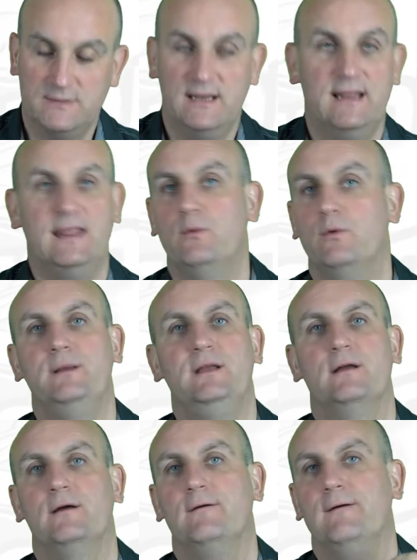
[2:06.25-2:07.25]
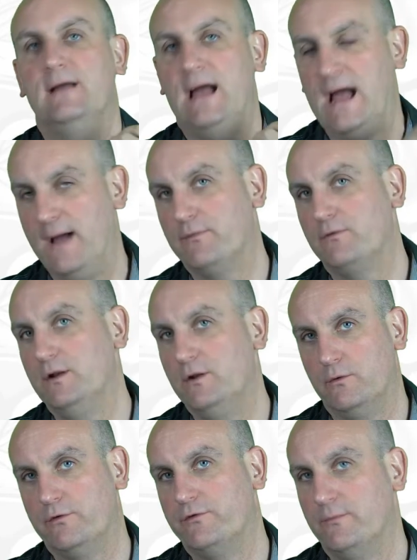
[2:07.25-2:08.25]
I mean, that would be absolutely
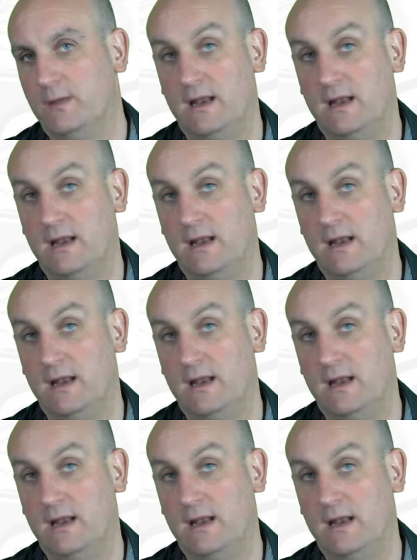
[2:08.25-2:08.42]
awesome.